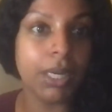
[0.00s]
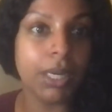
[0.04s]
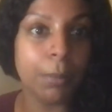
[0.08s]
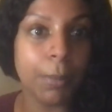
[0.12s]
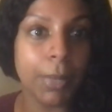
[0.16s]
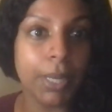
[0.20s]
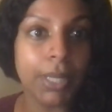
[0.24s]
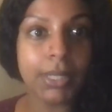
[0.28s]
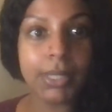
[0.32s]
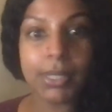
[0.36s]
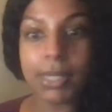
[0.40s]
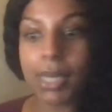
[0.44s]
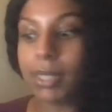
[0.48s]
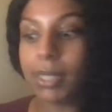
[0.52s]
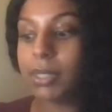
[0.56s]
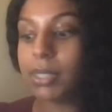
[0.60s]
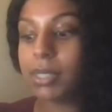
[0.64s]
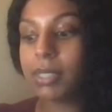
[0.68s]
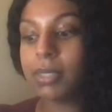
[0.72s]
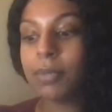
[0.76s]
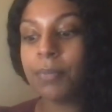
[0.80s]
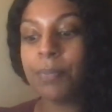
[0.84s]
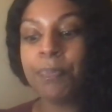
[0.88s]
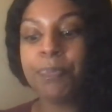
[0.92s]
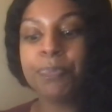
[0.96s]
it makes
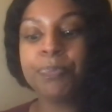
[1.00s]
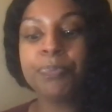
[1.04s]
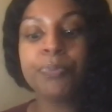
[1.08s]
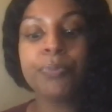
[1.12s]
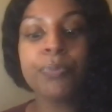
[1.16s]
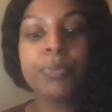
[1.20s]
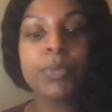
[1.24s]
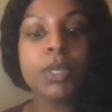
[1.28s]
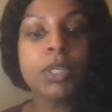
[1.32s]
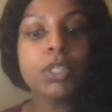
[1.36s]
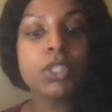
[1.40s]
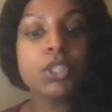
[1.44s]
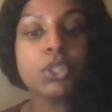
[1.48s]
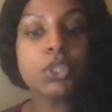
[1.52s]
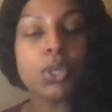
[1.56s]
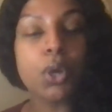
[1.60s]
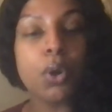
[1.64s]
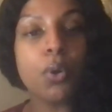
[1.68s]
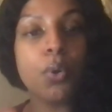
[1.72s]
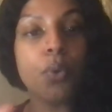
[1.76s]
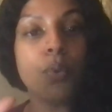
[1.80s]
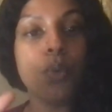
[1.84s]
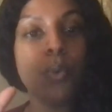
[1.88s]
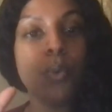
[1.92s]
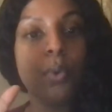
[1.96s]
sense.
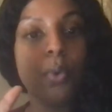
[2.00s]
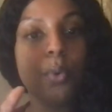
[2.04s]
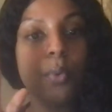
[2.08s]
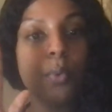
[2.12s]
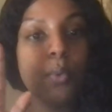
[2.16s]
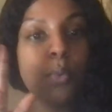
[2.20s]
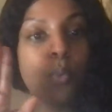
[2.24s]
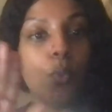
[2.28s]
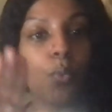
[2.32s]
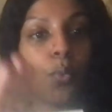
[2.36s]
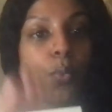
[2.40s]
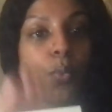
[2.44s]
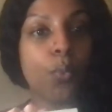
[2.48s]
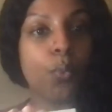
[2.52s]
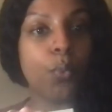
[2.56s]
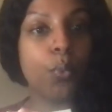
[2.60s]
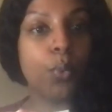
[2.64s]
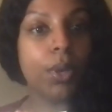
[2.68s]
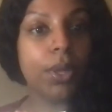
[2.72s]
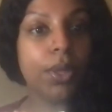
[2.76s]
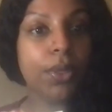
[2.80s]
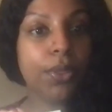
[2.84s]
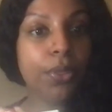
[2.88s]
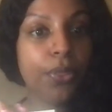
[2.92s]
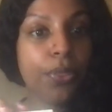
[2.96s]
So
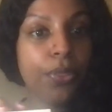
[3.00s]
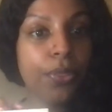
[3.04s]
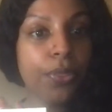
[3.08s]
with